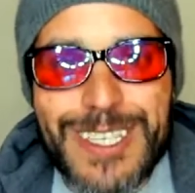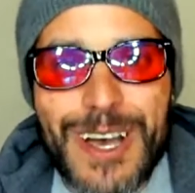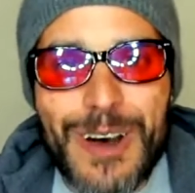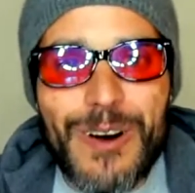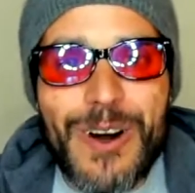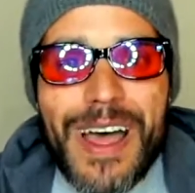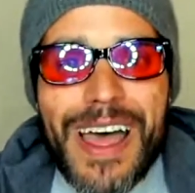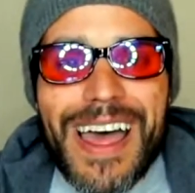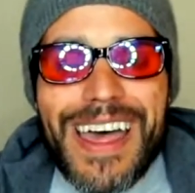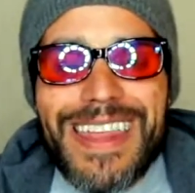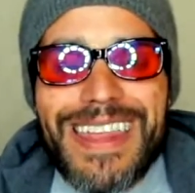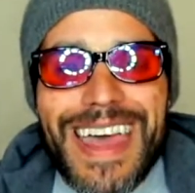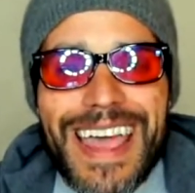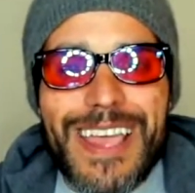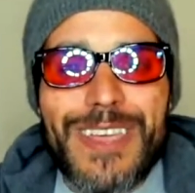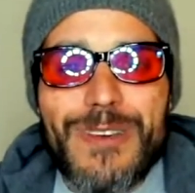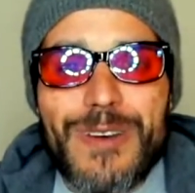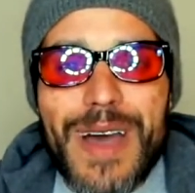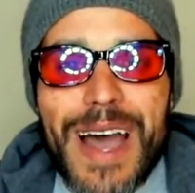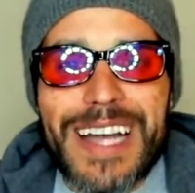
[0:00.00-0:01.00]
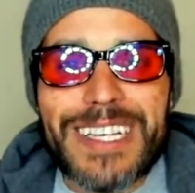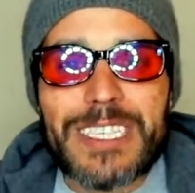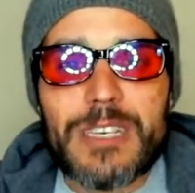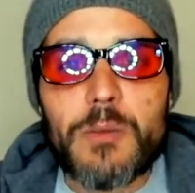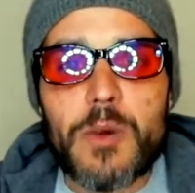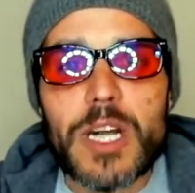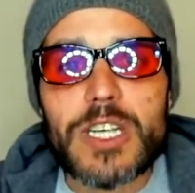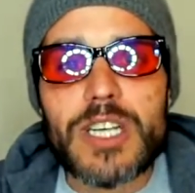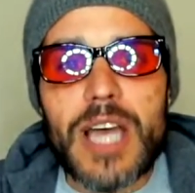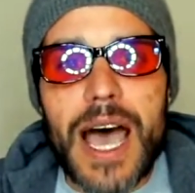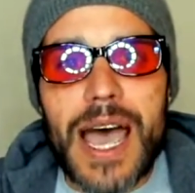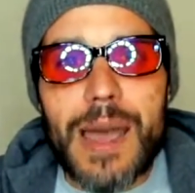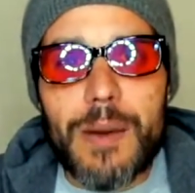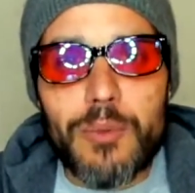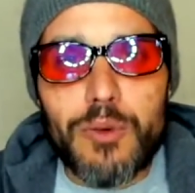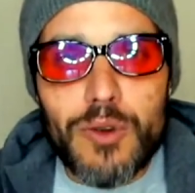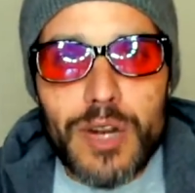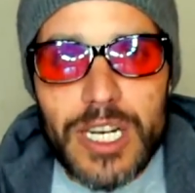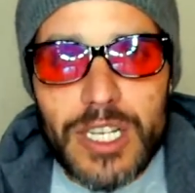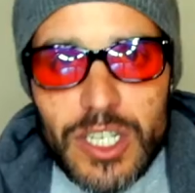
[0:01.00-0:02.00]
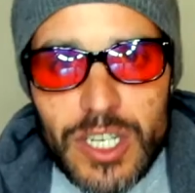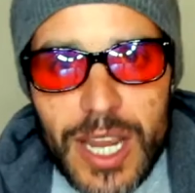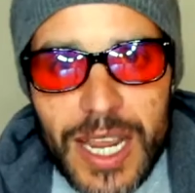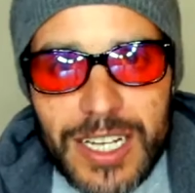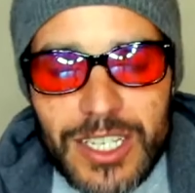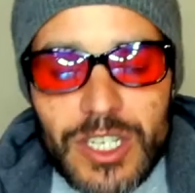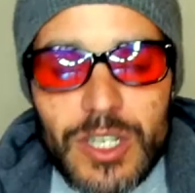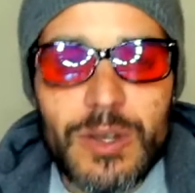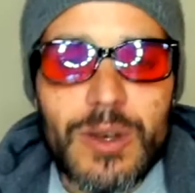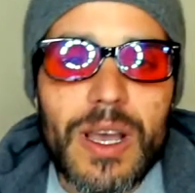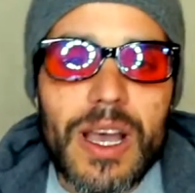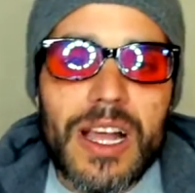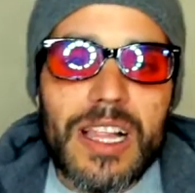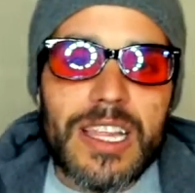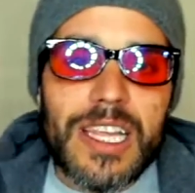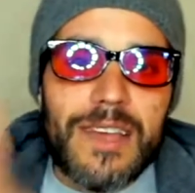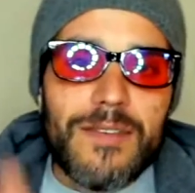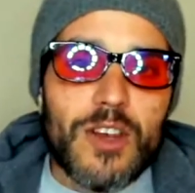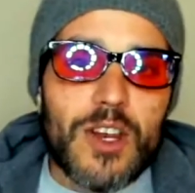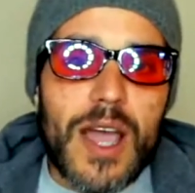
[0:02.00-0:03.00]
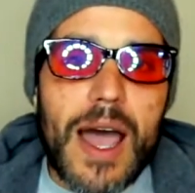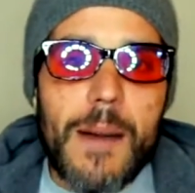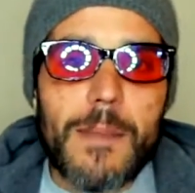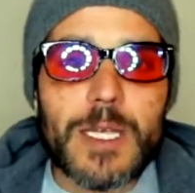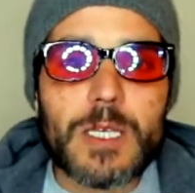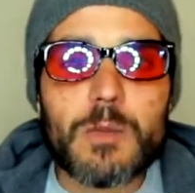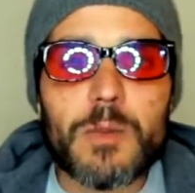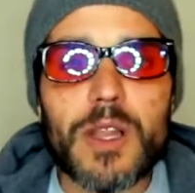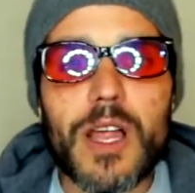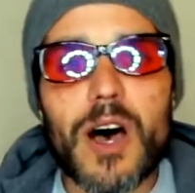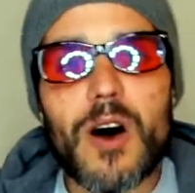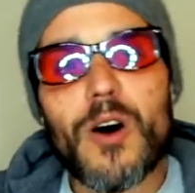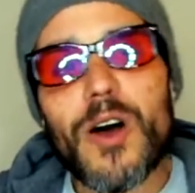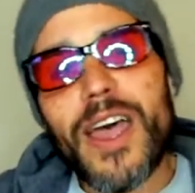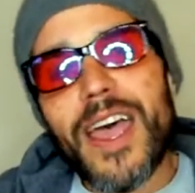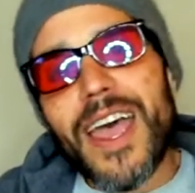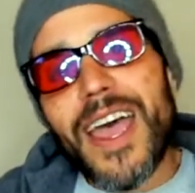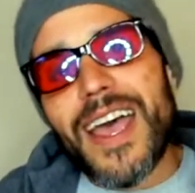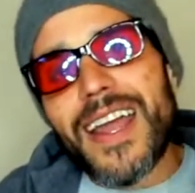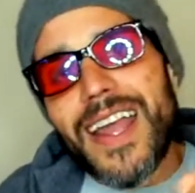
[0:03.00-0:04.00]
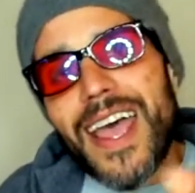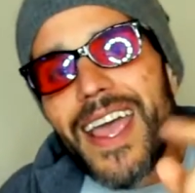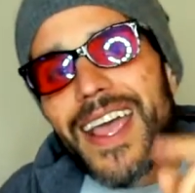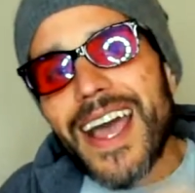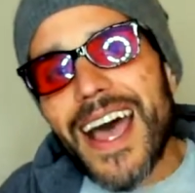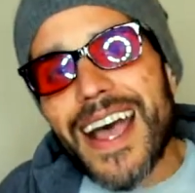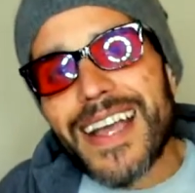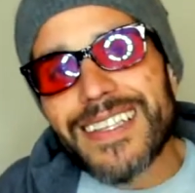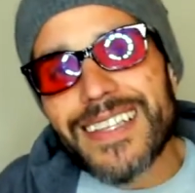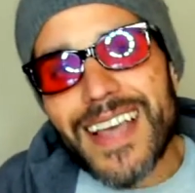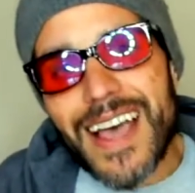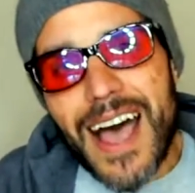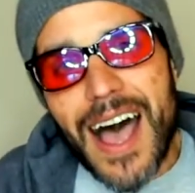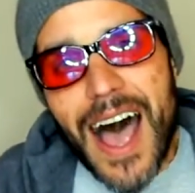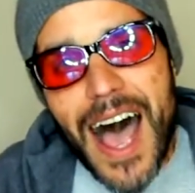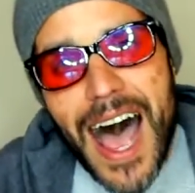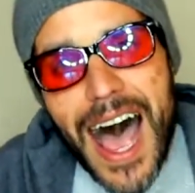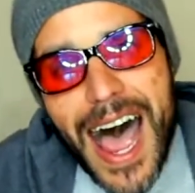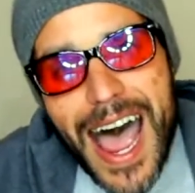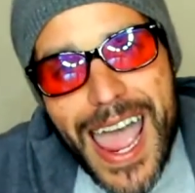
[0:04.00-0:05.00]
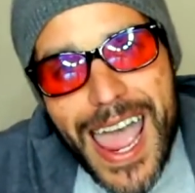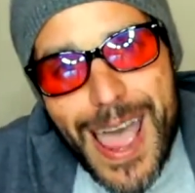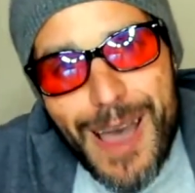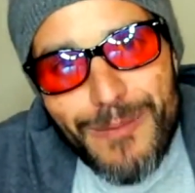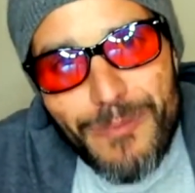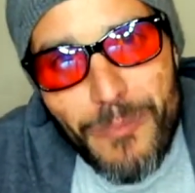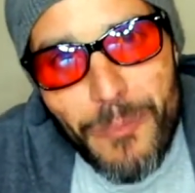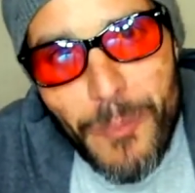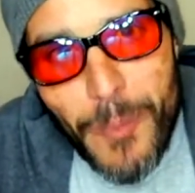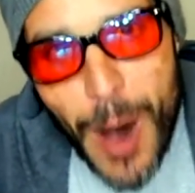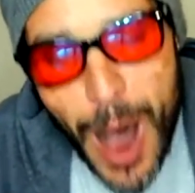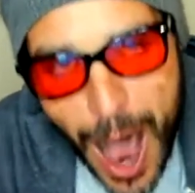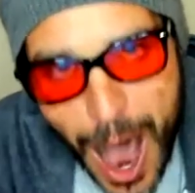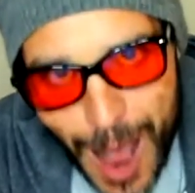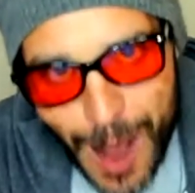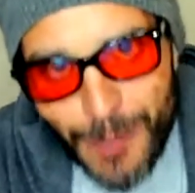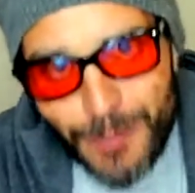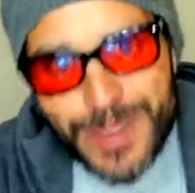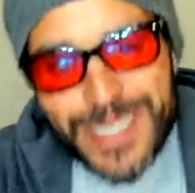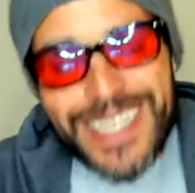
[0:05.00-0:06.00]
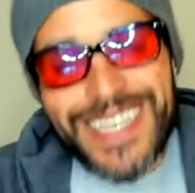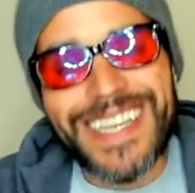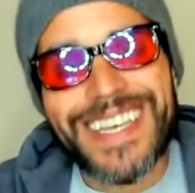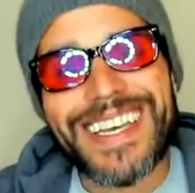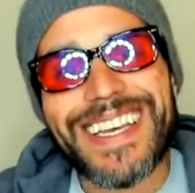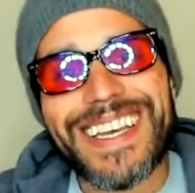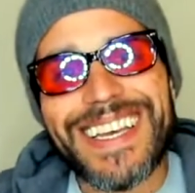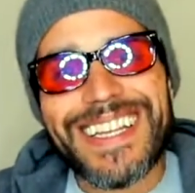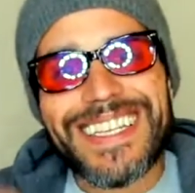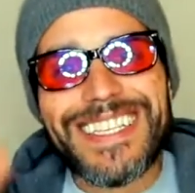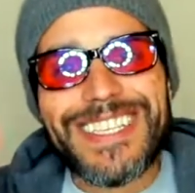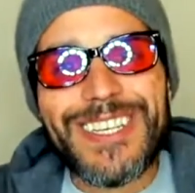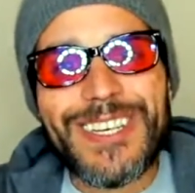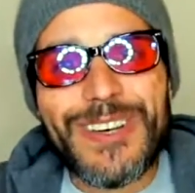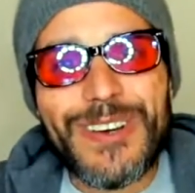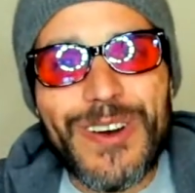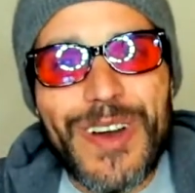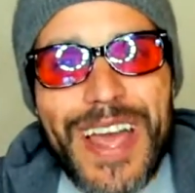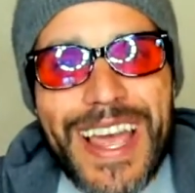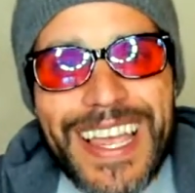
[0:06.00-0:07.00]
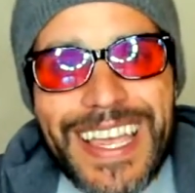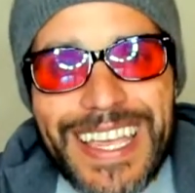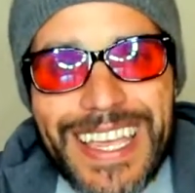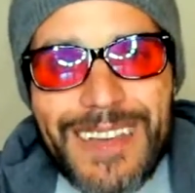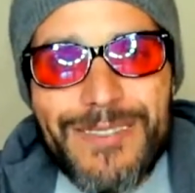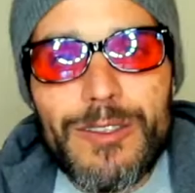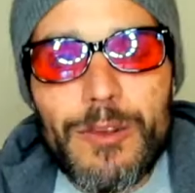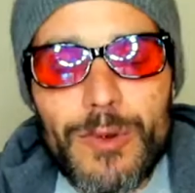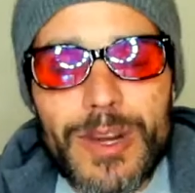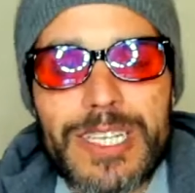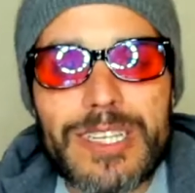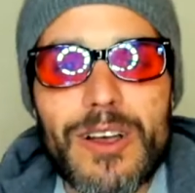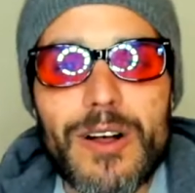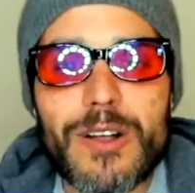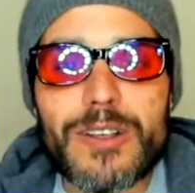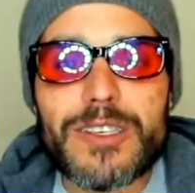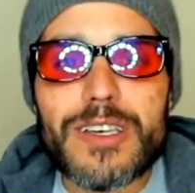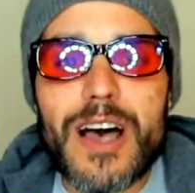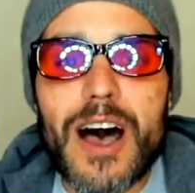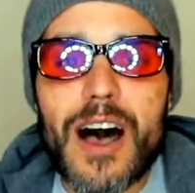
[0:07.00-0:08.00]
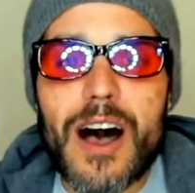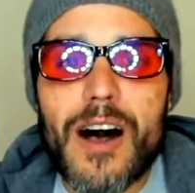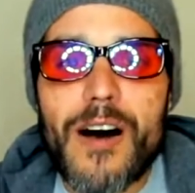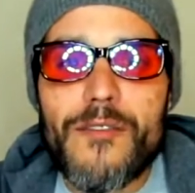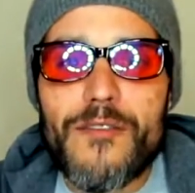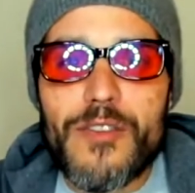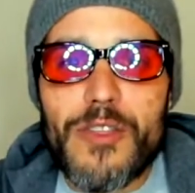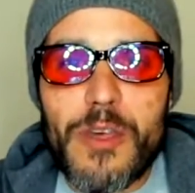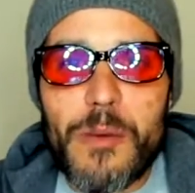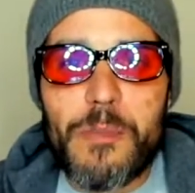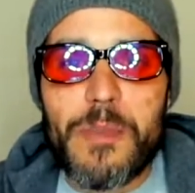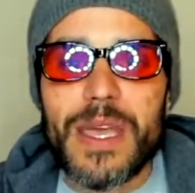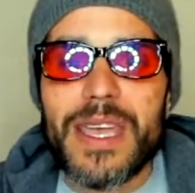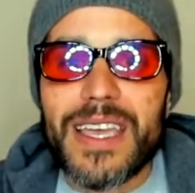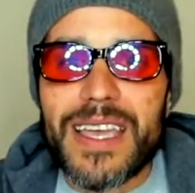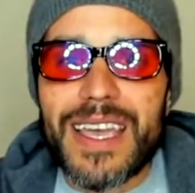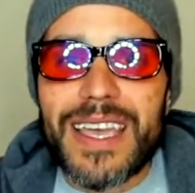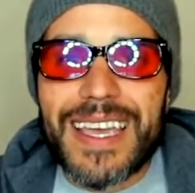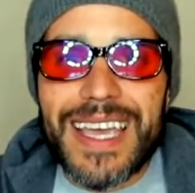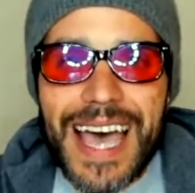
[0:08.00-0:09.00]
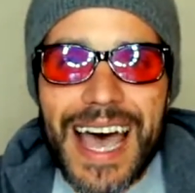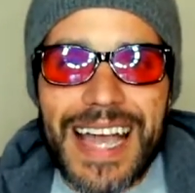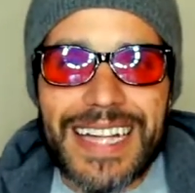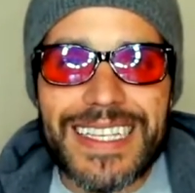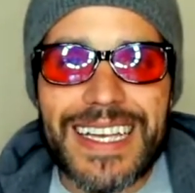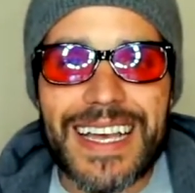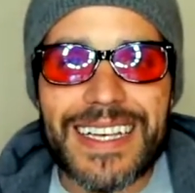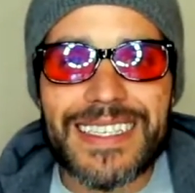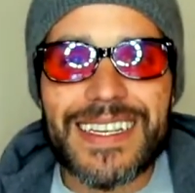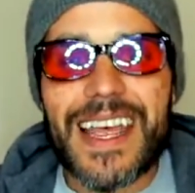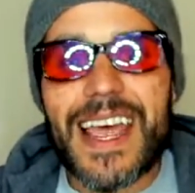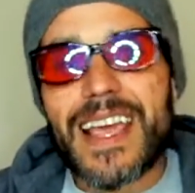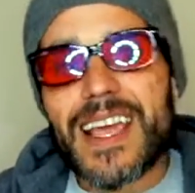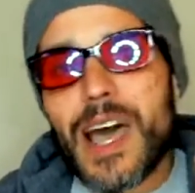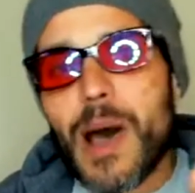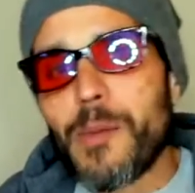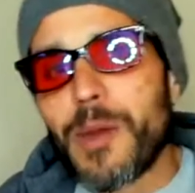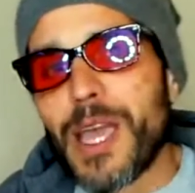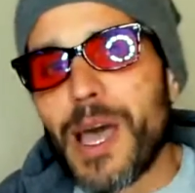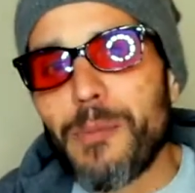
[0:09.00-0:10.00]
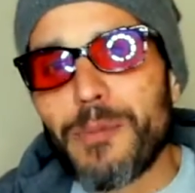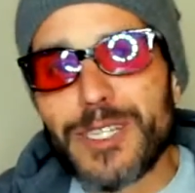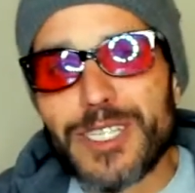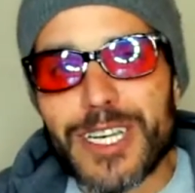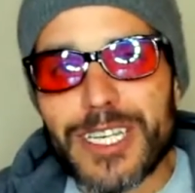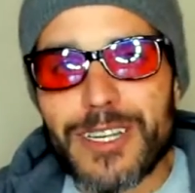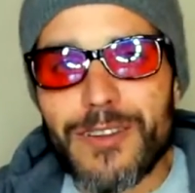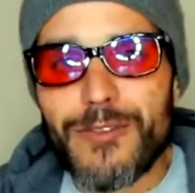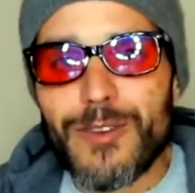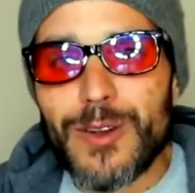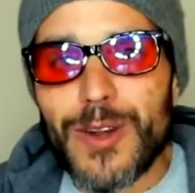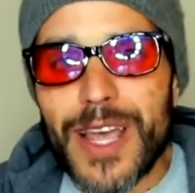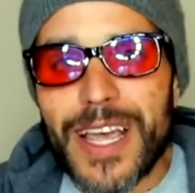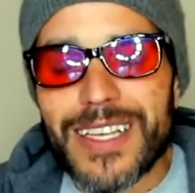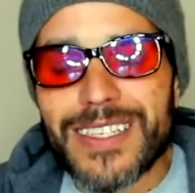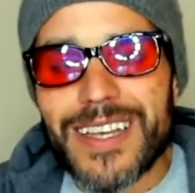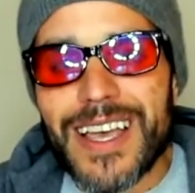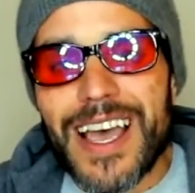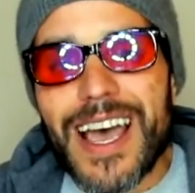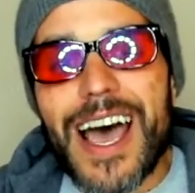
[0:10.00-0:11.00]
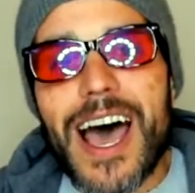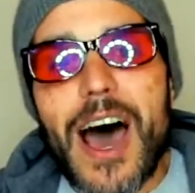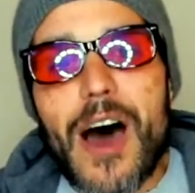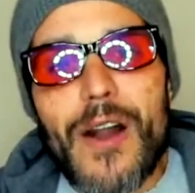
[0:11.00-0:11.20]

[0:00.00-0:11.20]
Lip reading: So thank you guys so much. I appreciate you. Leave your comments below. And hey guys, I am pumped to give the results of the big contest coming up in just a few days.